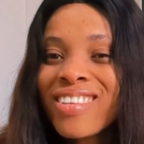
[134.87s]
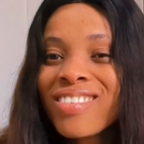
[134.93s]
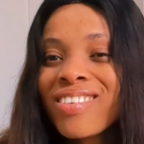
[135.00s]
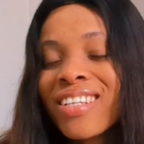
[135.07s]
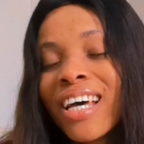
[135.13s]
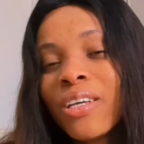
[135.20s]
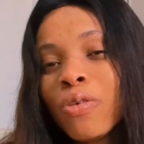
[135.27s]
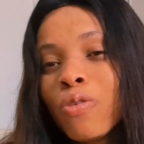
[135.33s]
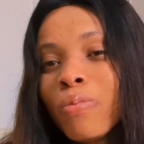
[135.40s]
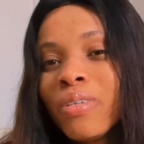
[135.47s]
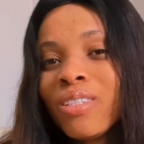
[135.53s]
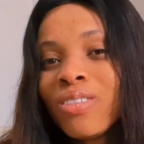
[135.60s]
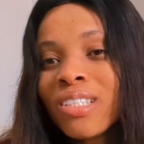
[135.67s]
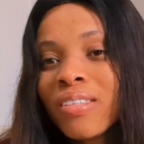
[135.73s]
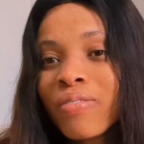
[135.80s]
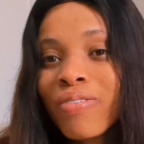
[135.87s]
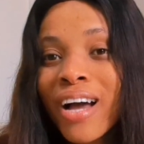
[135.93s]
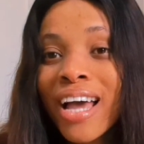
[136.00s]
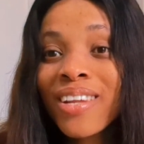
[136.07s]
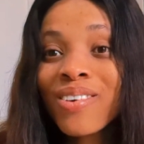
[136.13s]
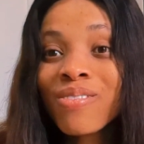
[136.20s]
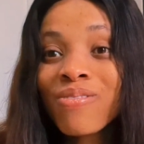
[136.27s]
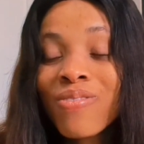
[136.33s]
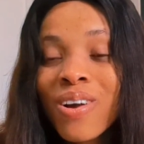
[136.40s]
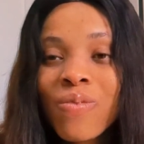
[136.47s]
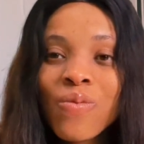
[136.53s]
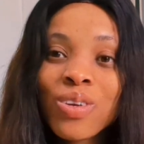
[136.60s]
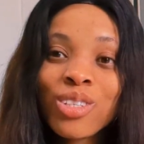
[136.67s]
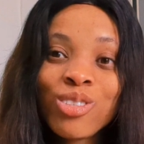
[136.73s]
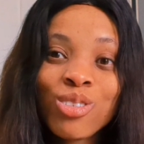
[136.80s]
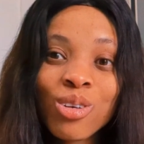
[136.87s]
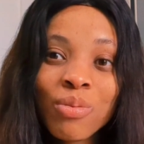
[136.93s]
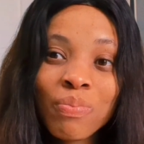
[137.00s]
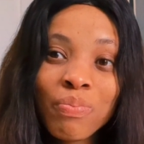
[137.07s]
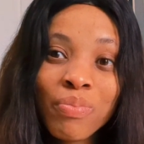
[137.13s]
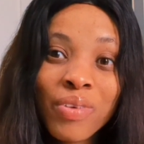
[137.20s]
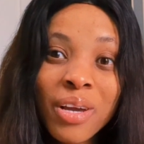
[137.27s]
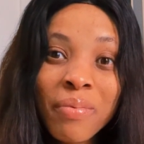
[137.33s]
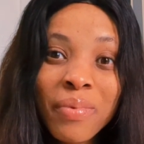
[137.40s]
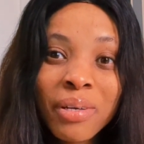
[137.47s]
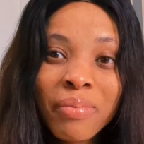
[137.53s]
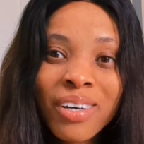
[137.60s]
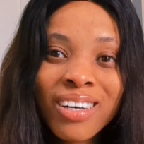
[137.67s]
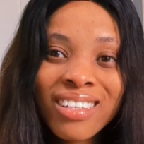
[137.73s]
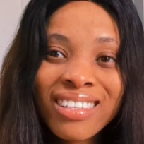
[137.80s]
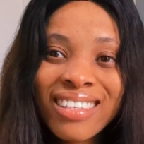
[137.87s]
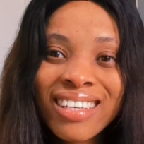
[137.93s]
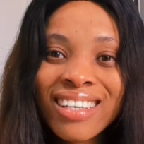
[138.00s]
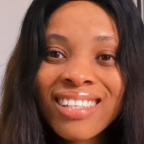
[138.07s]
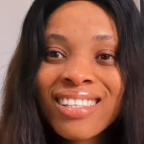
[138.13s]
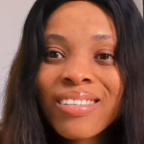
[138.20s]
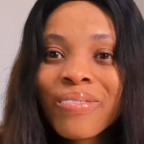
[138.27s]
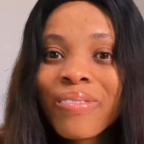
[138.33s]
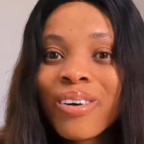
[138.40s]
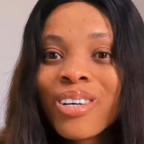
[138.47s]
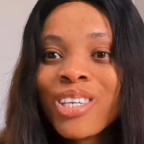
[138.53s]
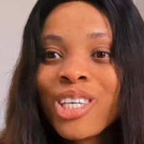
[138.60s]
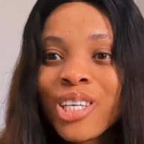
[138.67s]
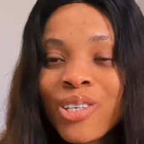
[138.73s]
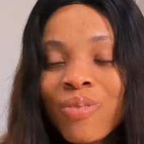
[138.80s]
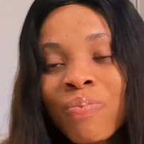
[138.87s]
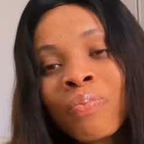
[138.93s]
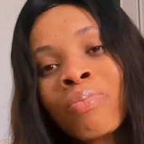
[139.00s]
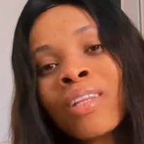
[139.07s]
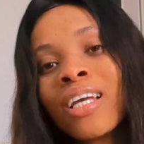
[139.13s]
so that you will be notified of when we drop premium content for you.